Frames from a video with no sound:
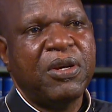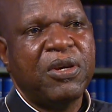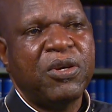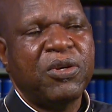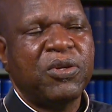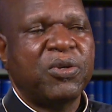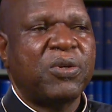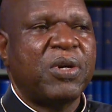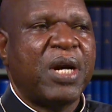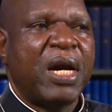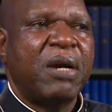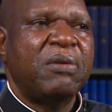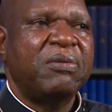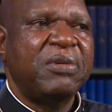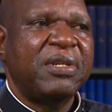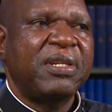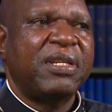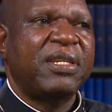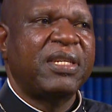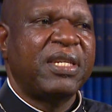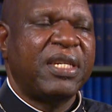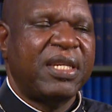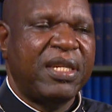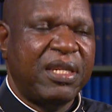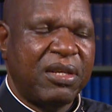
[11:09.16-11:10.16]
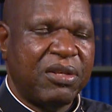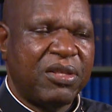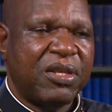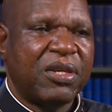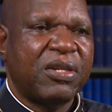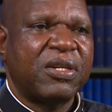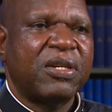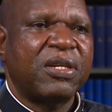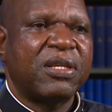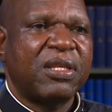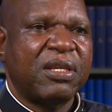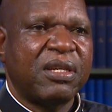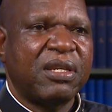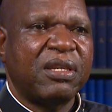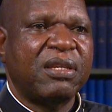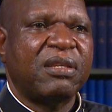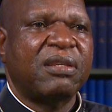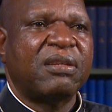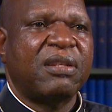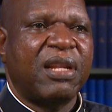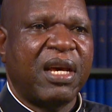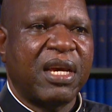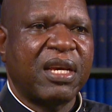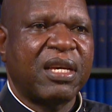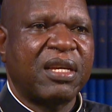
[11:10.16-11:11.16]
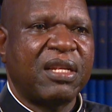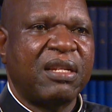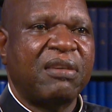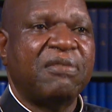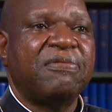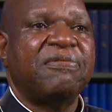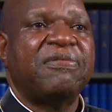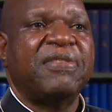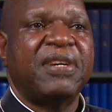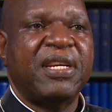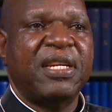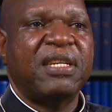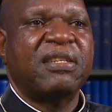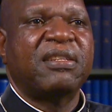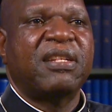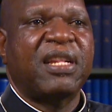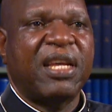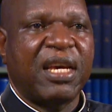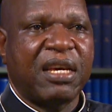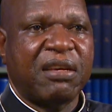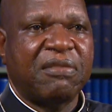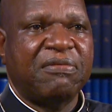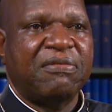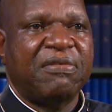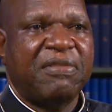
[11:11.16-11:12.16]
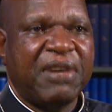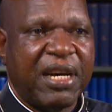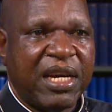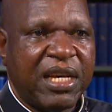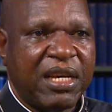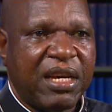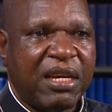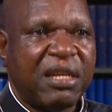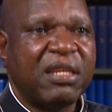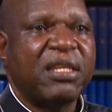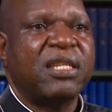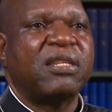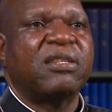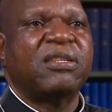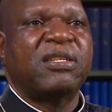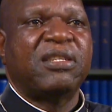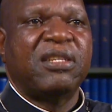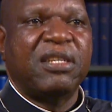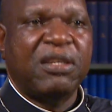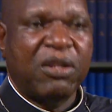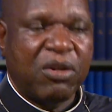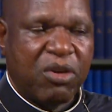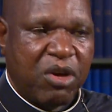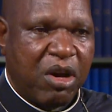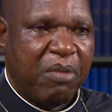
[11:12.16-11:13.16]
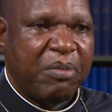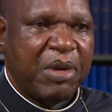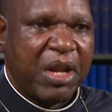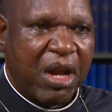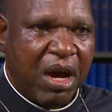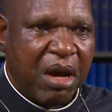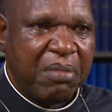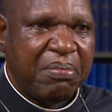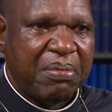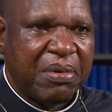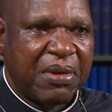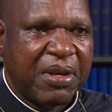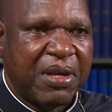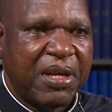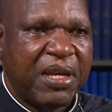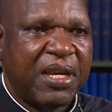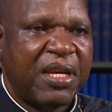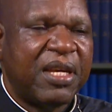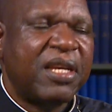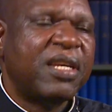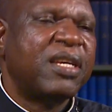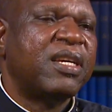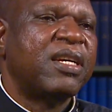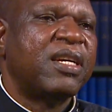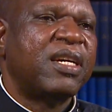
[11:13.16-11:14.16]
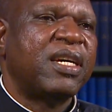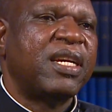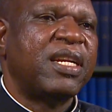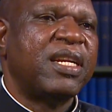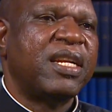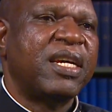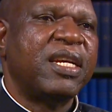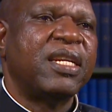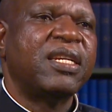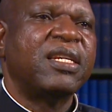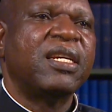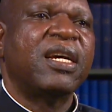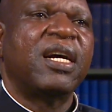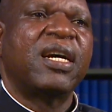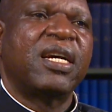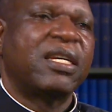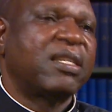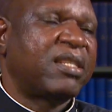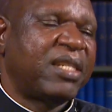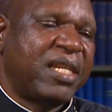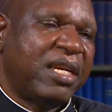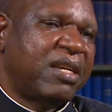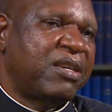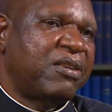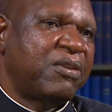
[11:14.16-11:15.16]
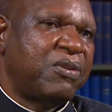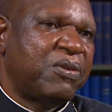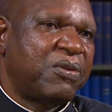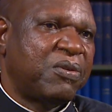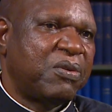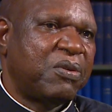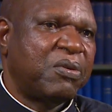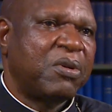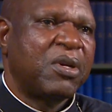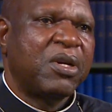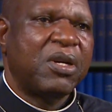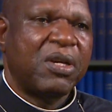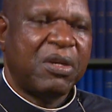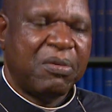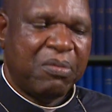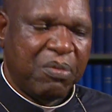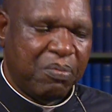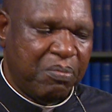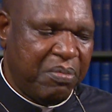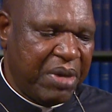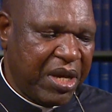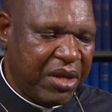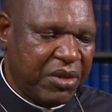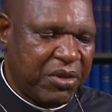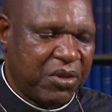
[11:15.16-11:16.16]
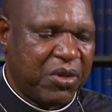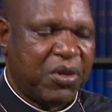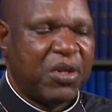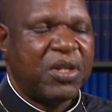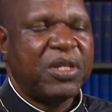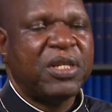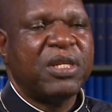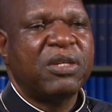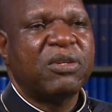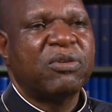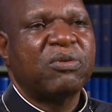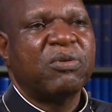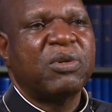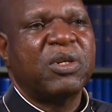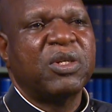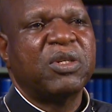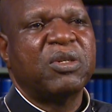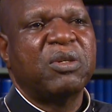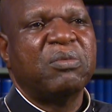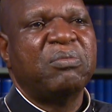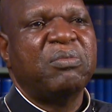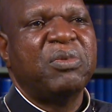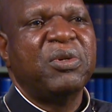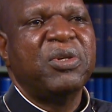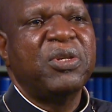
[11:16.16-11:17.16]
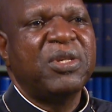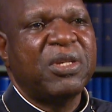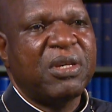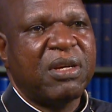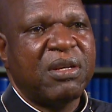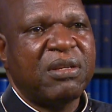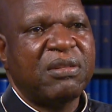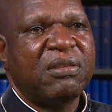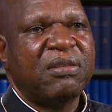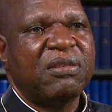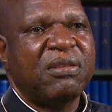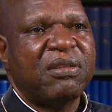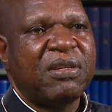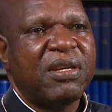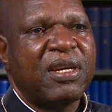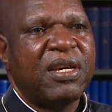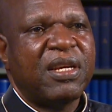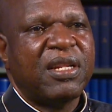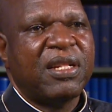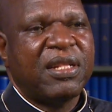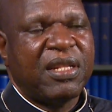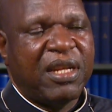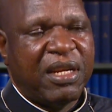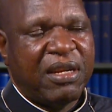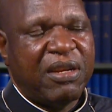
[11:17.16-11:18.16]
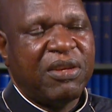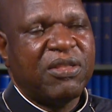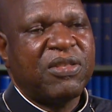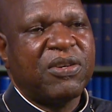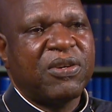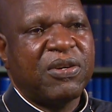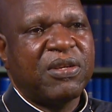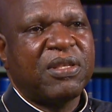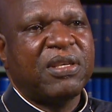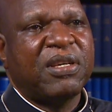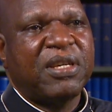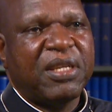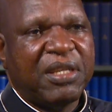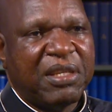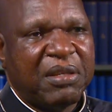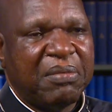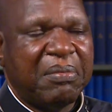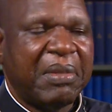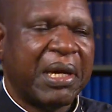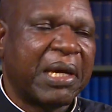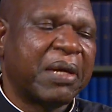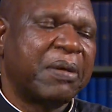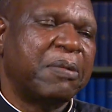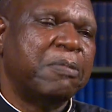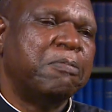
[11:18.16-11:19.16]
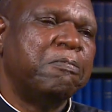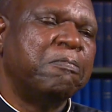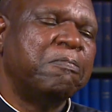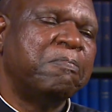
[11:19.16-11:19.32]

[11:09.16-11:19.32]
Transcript: So I would say the church is like, the faith is like fire, is still coming up, and then has taken root based on these contributions that the church is making.